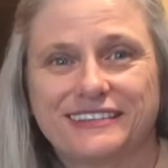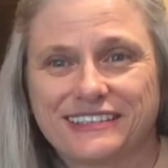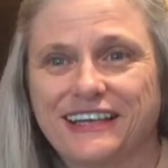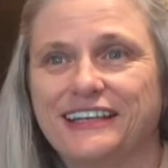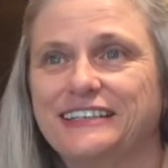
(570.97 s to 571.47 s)
The
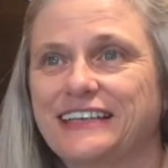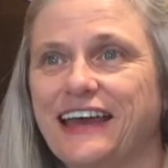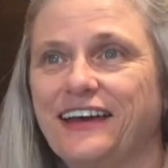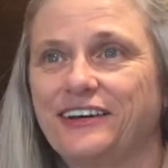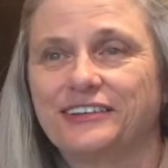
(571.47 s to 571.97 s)
sun is
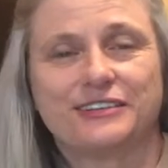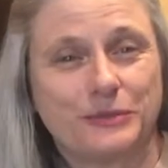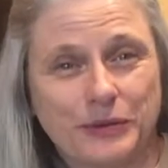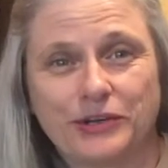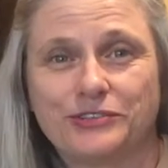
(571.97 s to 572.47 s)
out,
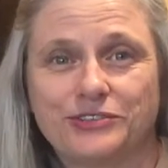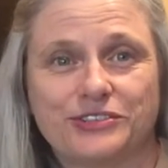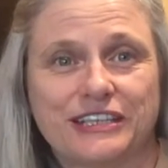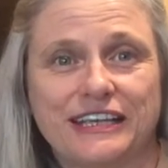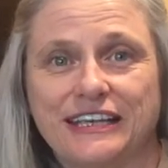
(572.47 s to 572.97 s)
the birds are
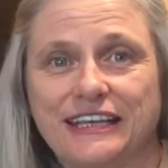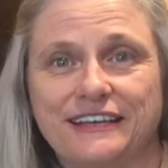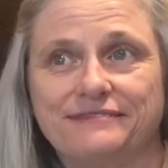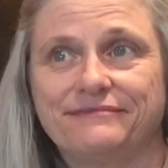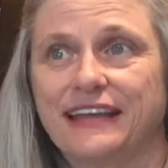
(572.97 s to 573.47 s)

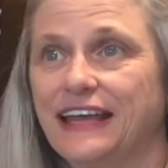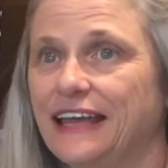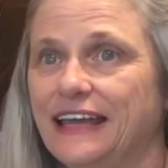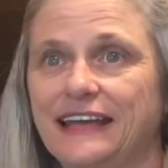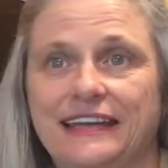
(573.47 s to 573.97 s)
singing,
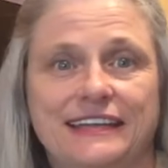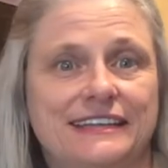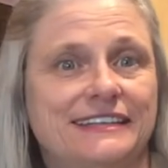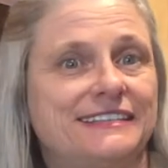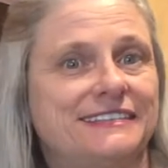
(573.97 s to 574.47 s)

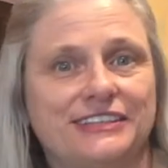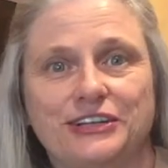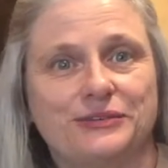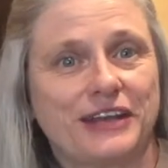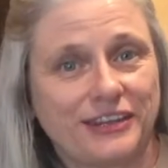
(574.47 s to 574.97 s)
and you
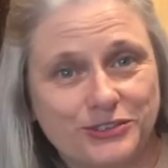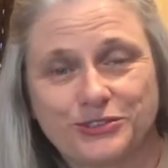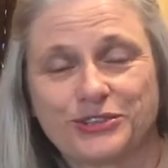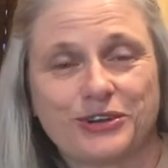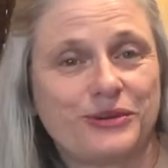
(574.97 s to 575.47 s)
know,
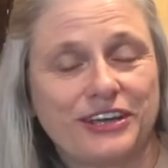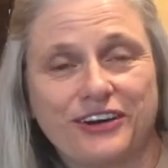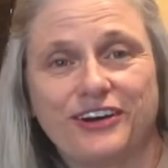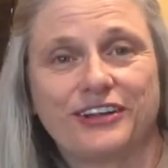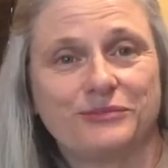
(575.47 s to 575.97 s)
nature's going
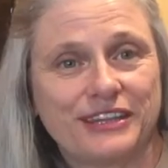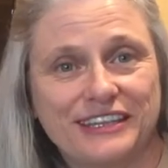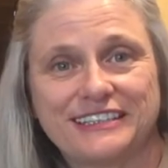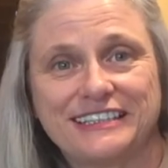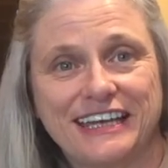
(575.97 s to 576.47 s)
on with
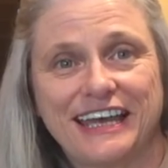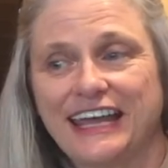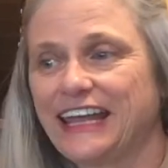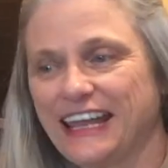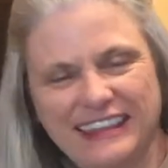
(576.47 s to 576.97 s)
its
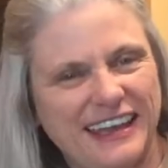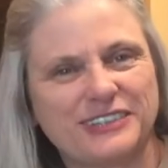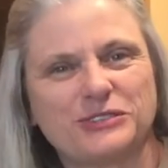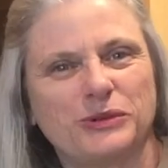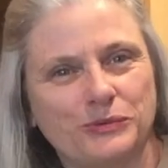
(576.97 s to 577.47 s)
day, and
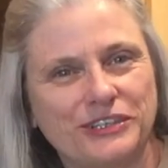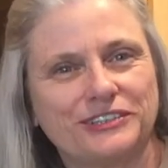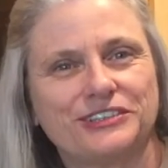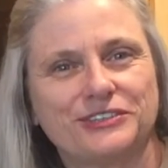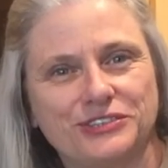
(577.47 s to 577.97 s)
that's what
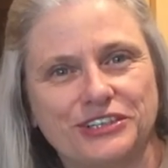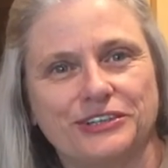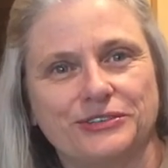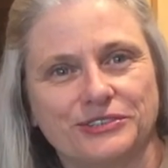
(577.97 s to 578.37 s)
we'll do too.